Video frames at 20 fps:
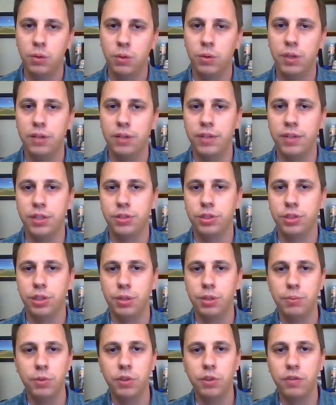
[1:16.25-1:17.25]
We
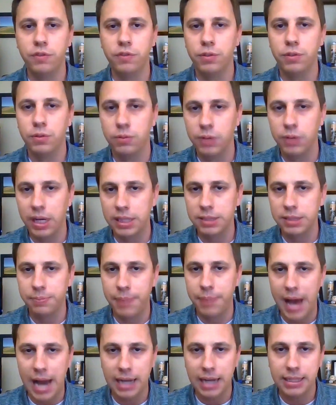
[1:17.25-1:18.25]
eventually moved rates
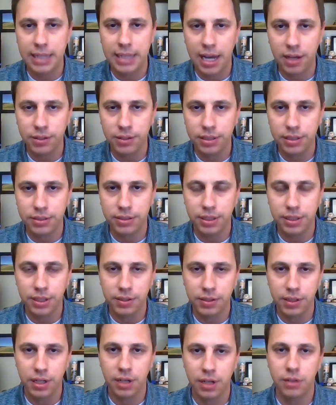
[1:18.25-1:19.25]
back down to
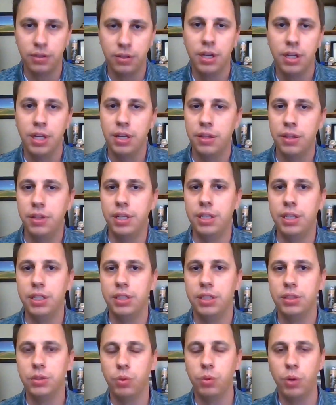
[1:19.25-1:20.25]
zero. Then
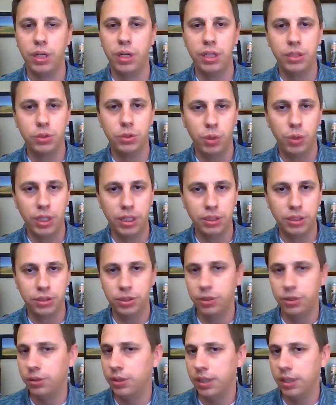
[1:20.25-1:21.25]
in
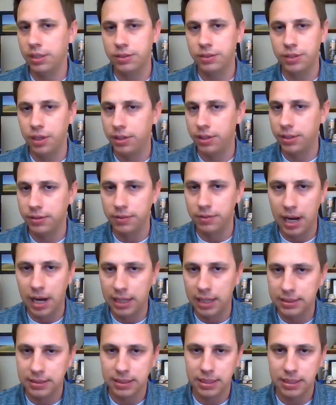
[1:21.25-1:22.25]
2022, they started
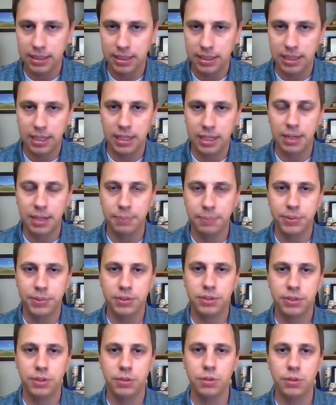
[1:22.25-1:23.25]
rising again up
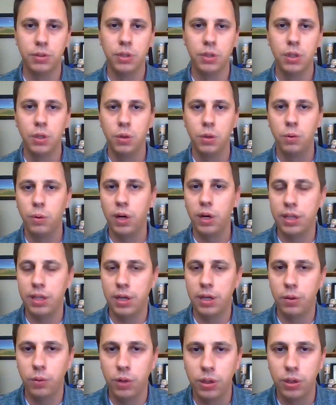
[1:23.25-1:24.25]
until where
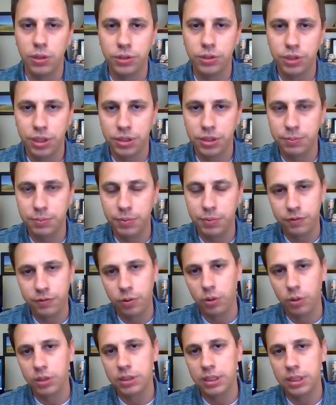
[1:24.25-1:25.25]
they were just
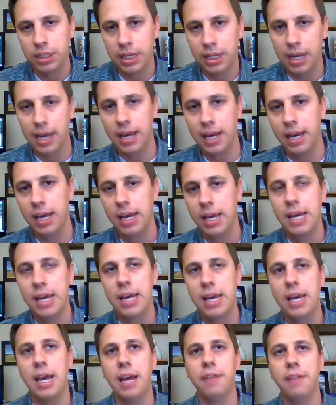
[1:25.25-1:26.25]
before today.
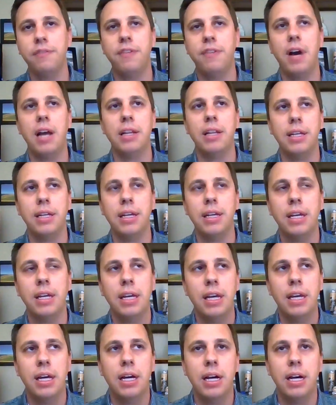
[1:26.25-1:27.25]
And finally,
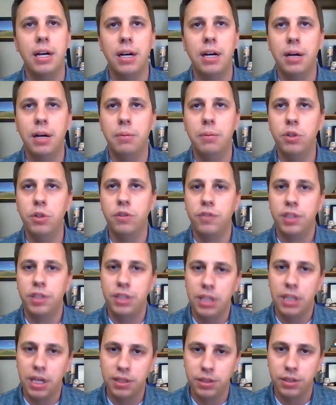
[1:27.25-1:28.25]
a move in
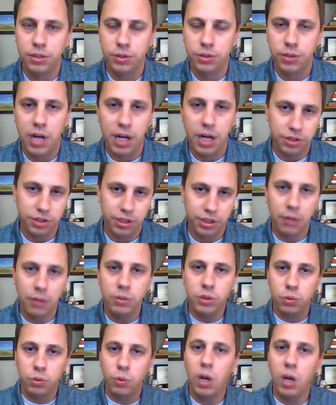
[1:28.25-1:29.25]
the other direction. That
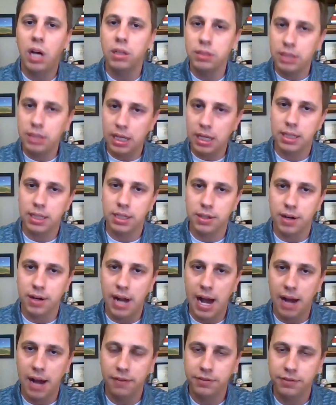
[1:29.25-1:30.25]
was well
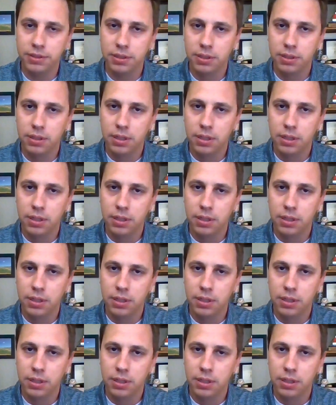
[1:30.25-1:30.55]
telegraphed.